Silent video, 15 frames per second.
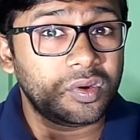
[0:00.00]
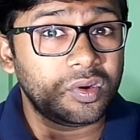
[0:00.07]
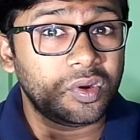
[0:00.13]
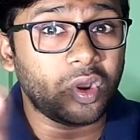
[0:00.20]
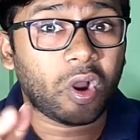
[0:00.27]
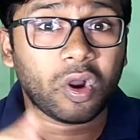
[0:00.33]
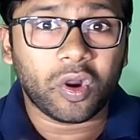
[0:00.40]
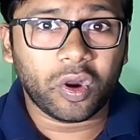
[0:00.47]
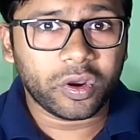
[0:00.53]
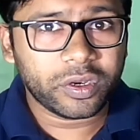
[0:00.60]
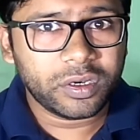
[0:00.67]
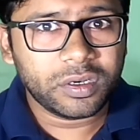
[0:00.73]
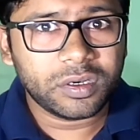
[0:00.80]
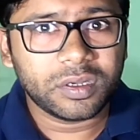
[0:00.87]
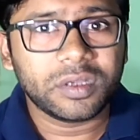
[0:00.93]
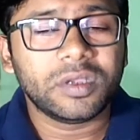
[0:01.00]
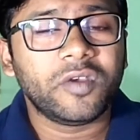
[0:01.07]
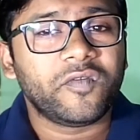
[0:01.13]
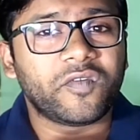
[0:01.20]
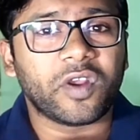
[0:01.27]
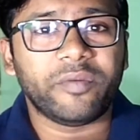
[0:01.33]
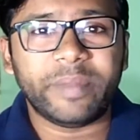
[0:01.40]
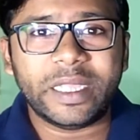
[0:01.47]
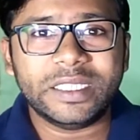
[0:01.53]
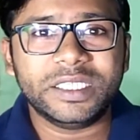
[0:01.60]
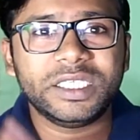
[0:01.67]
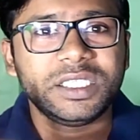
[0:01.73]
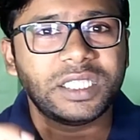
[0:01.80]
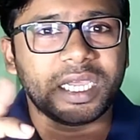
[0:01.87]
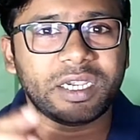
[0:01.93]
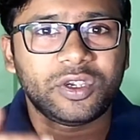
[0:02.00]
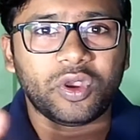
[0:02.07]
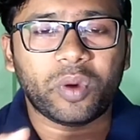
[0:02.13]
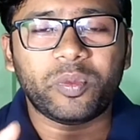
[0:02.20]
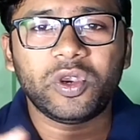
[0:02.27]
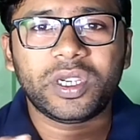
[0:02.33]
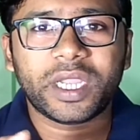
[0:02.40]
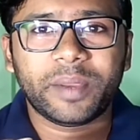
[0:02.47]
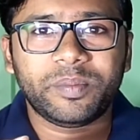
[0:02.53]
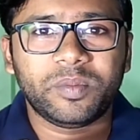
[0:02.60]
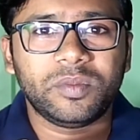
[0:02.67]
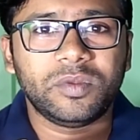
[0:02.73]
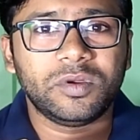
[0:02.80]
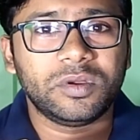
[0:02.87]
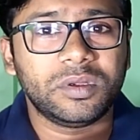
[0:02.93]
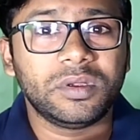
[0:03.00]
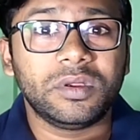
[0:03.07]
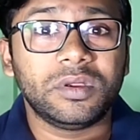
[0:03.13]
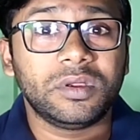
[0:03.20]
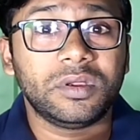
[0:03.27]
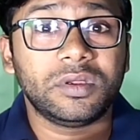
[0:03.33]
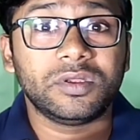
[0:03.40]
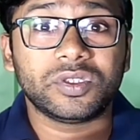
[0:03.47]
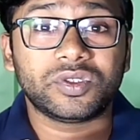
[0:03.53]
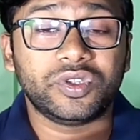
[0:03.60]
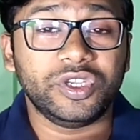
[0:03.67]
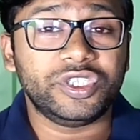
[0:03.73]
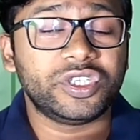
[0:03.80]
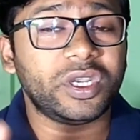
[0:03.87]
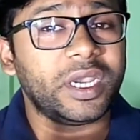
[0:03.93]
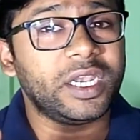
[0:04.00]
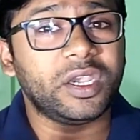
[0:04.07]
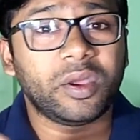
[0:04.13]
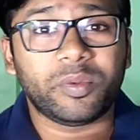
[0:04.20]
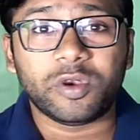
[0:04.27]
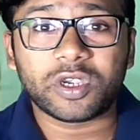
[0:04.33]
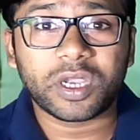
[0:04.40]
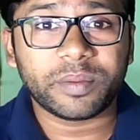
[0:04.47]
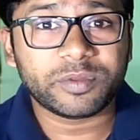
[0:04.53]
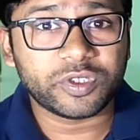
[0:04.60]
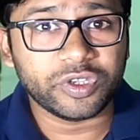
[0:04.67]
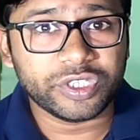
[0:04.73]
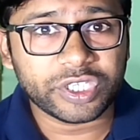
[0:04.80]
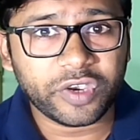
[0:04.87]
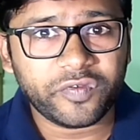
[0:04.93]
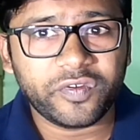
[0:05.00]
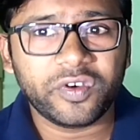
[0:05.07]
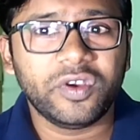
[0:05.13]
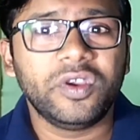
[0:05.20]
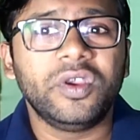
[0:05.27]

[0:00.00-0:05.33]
knock on from LG, the double tap switch on and double tap switch off,